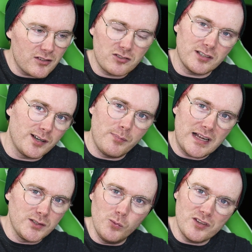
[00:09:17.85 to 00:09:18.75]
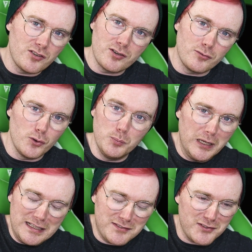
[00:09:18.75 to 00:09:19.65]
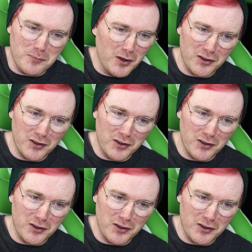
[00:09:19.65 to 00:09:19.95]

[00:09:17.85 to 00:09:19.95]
is going to come back to Wizard or Runeblades somehow,